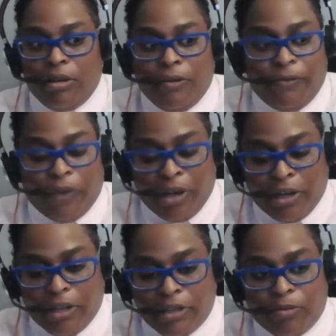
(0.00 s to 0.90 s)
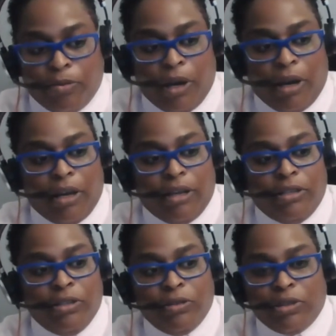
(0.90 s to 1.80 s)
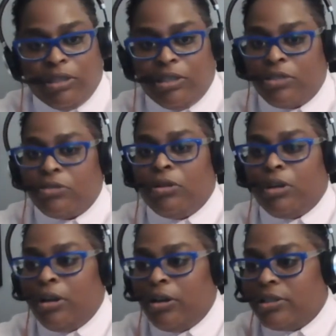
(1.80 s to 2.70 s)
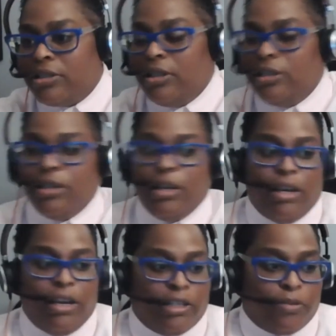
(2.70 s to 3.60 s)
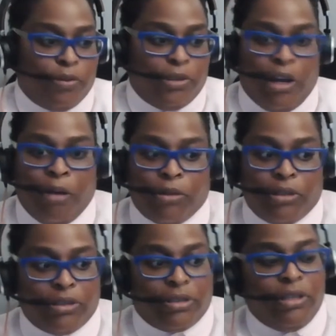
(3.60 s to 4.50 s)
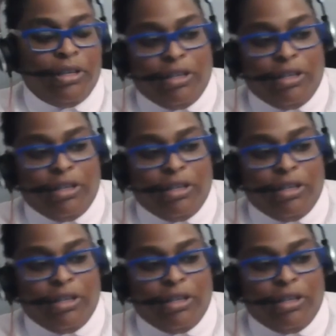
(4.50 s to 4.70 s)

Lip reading: funds by using digital currency as pedometers.